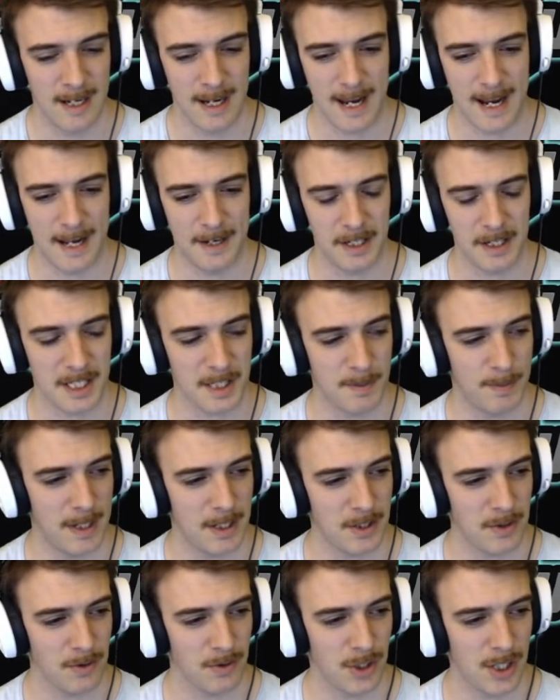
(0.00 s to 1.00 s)
And a
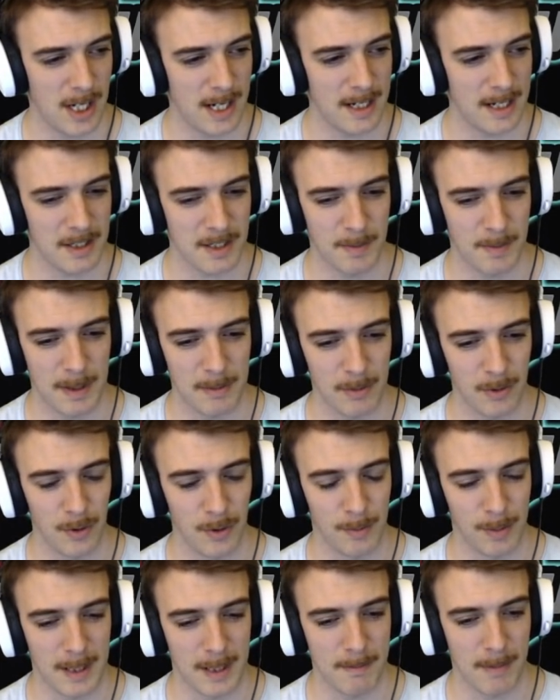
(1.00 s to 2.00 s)
special shout out to people who
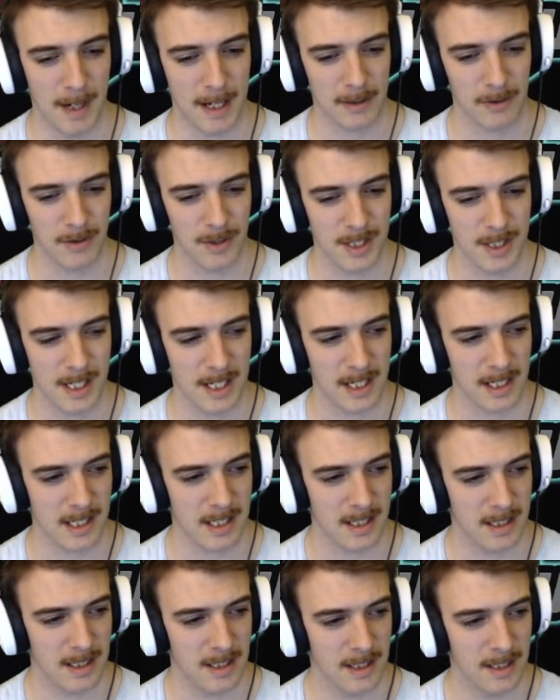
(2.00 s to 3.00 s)
play micro
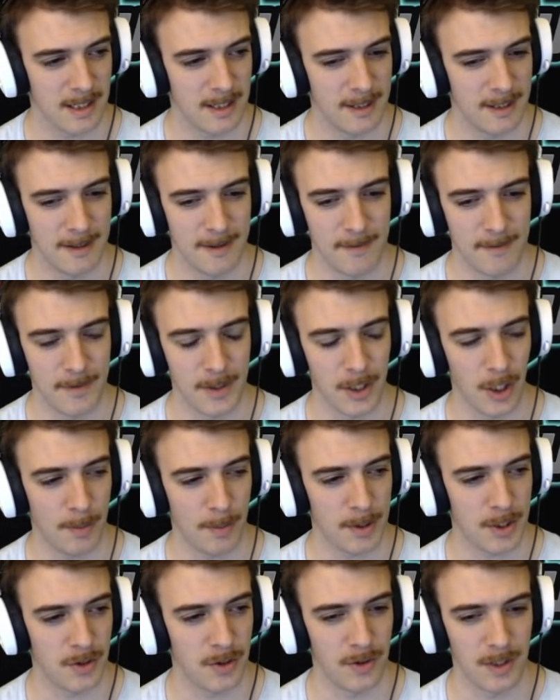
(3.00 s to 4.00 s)
stakes. The
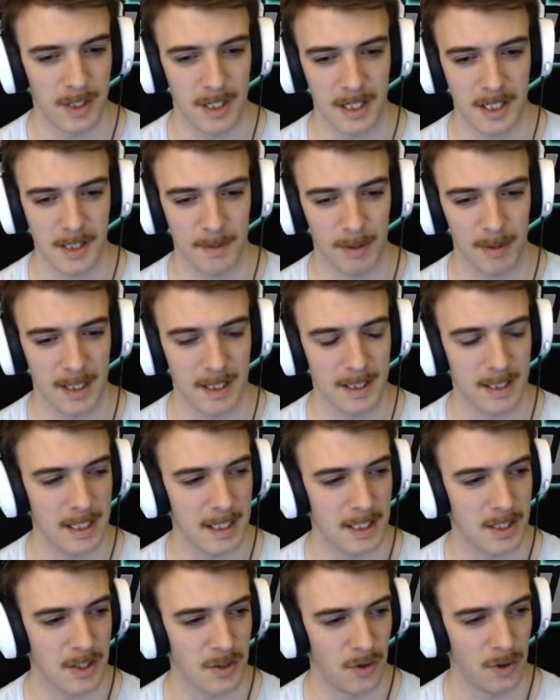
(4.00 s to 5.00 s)
opportunity to play
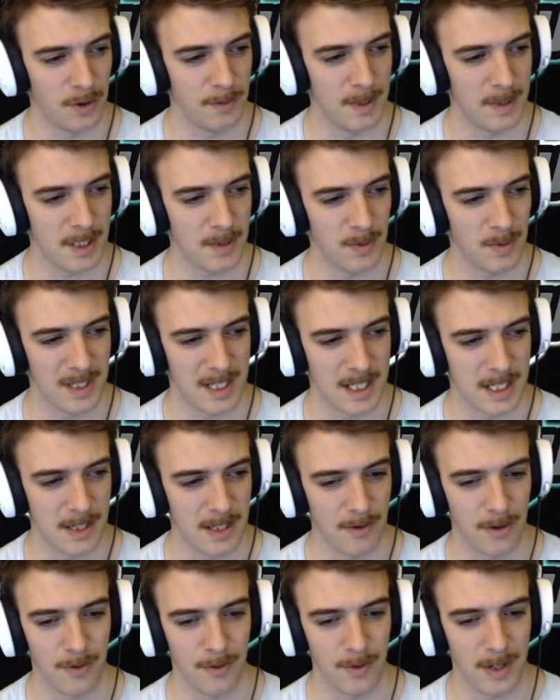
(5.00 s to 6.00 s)
these tournaments with
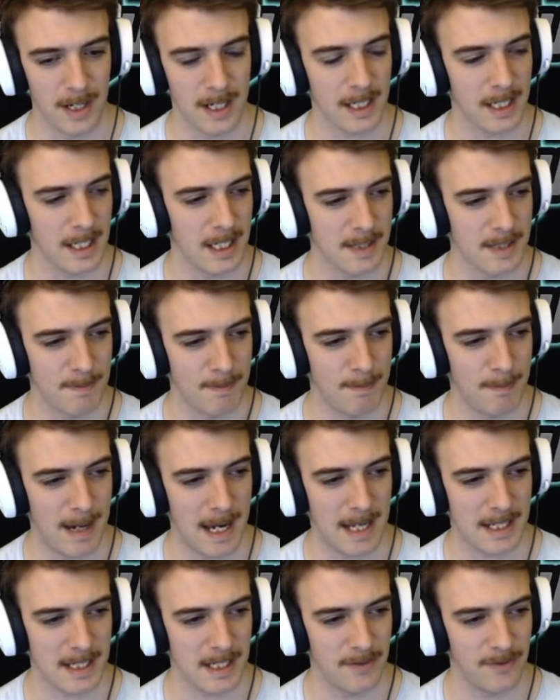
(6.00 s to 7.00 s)
zero rake is
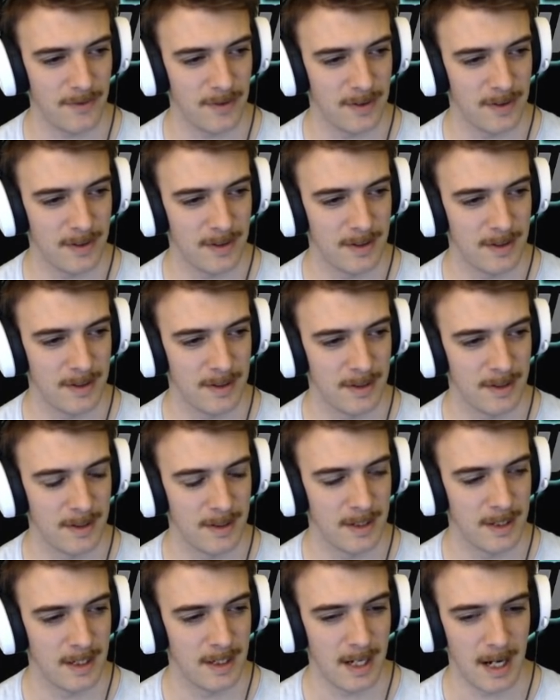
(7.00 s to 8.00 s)
massive.
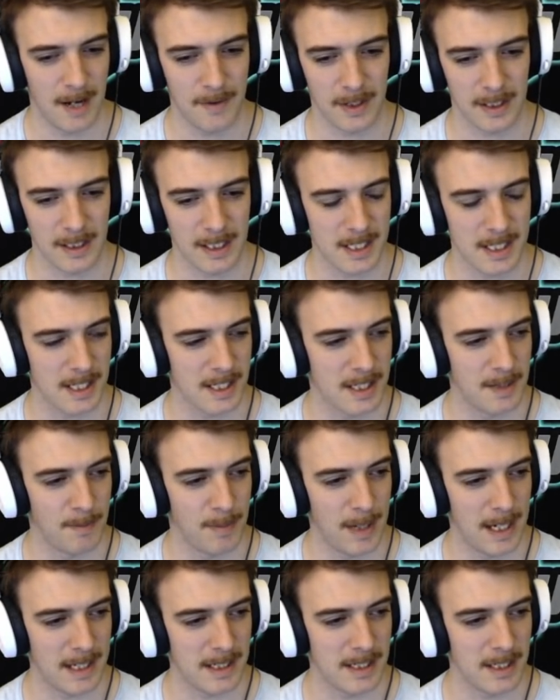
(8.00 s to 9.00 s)
I think this is the
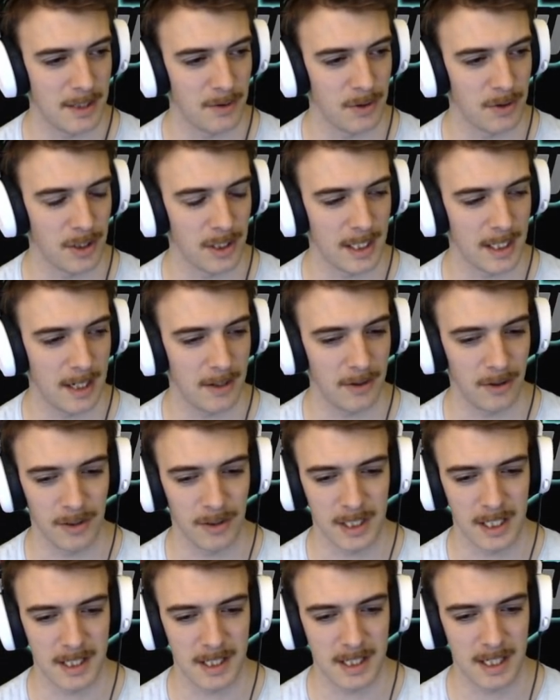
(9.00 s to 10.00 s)
best deal you can get on
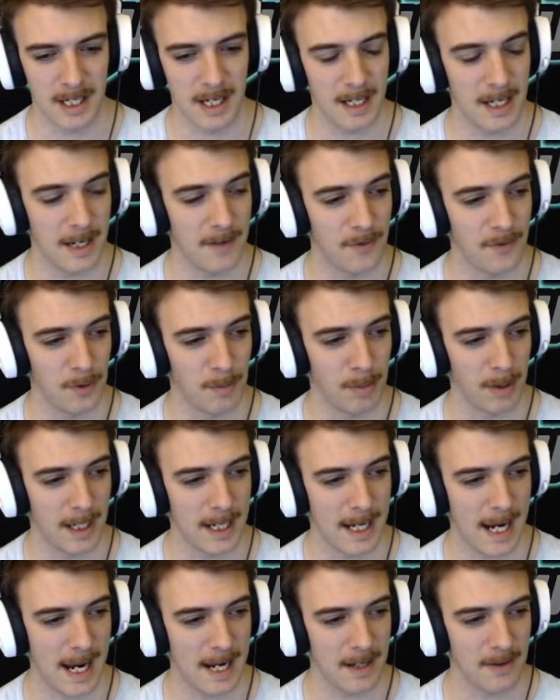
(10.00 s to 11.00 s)
the internet if you
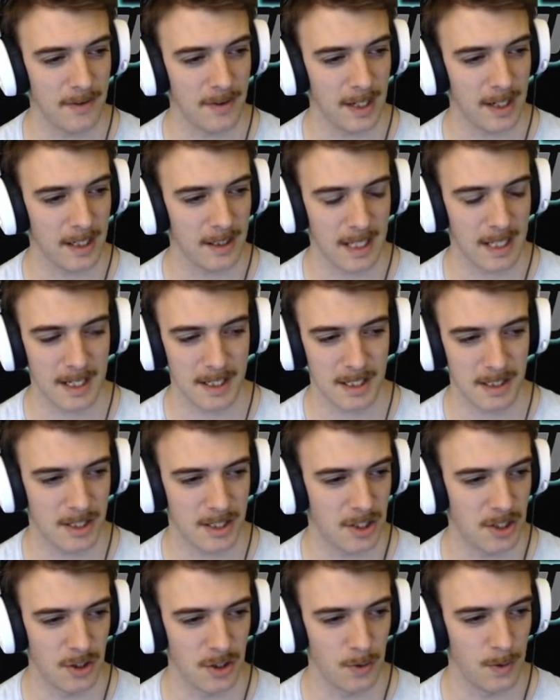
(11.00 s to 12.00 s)
play anything that's
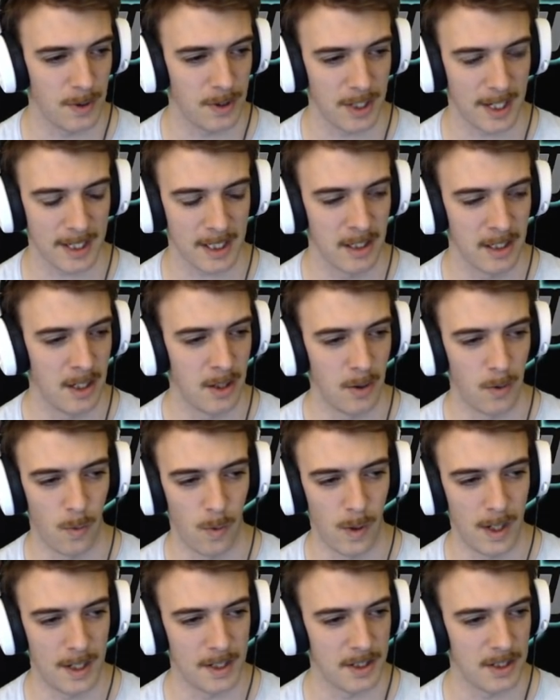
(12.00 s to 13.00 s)
to do with like
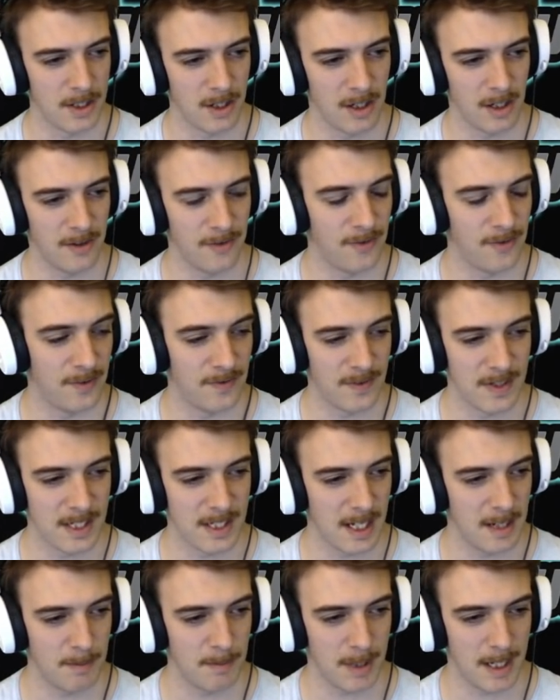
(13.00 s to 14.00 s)
$1,
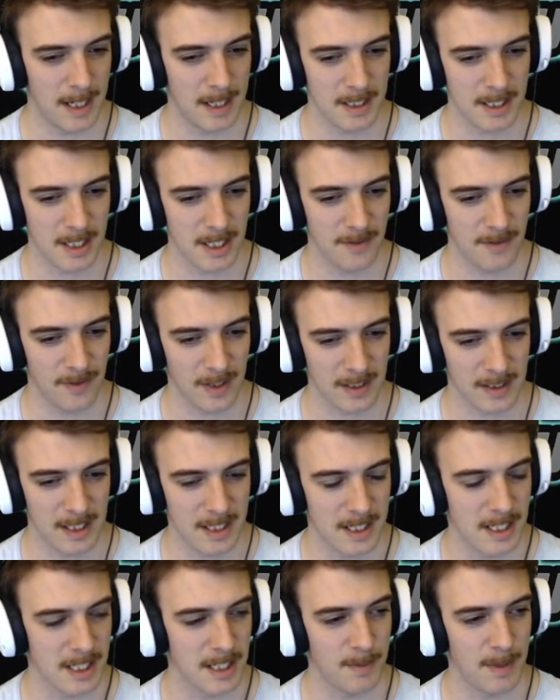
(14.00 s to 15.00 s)
50-cent buy-in stuff. Like
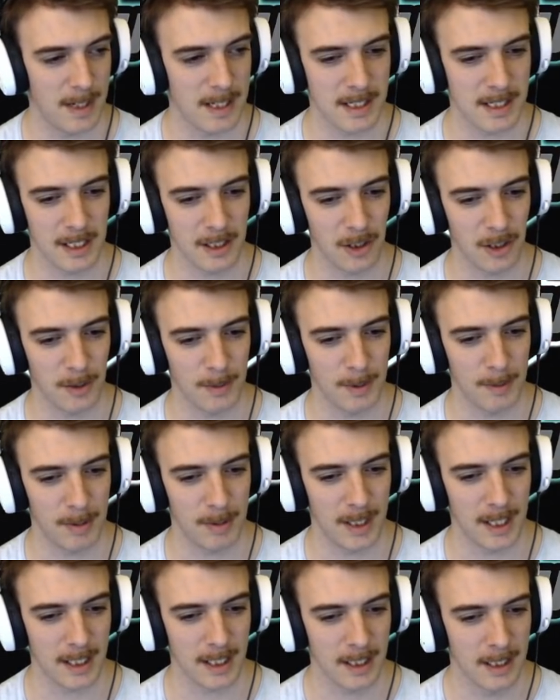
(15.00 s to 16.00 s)
this is the best thing you could be
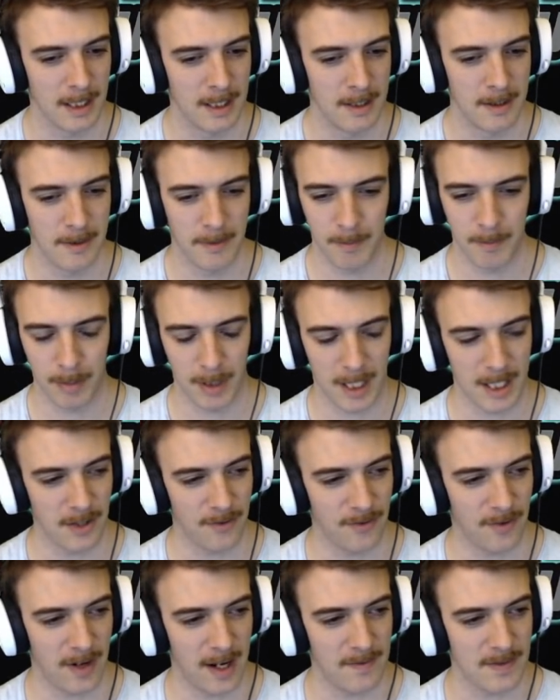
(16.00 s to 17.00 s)
playing. Play the
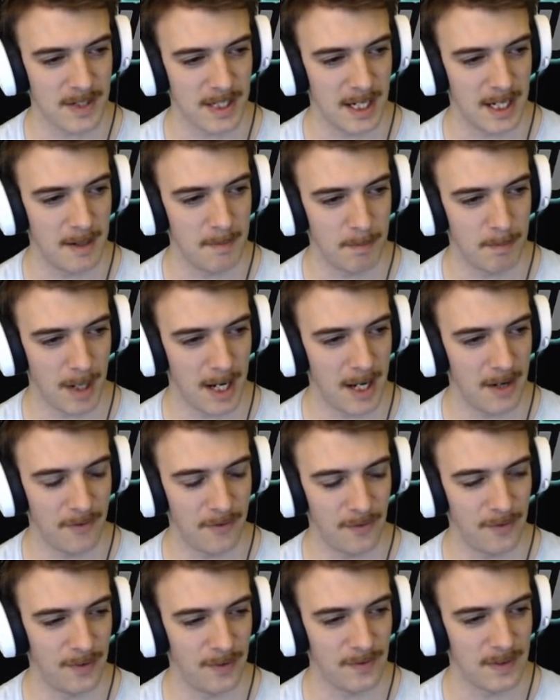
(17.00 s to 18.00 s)
5-cent, buy in
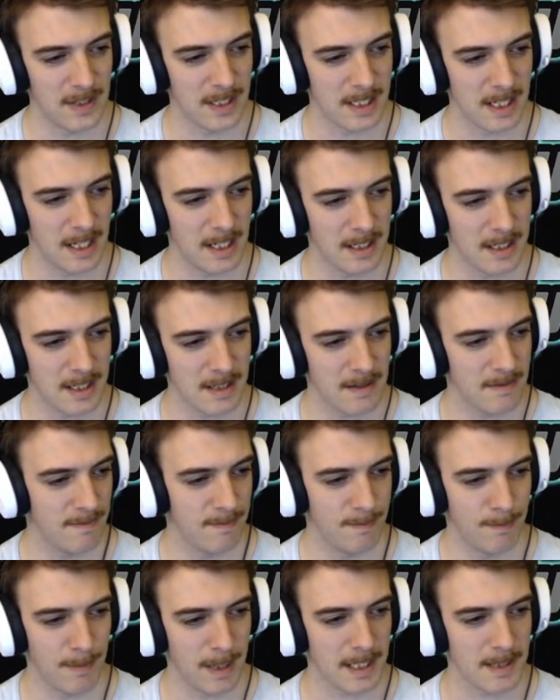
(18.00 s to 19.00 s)
for 50 cents,
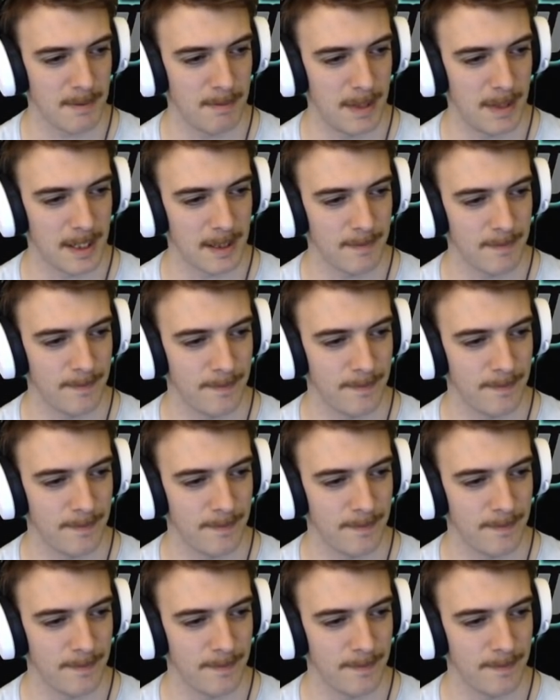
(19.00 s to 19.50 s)
make some money.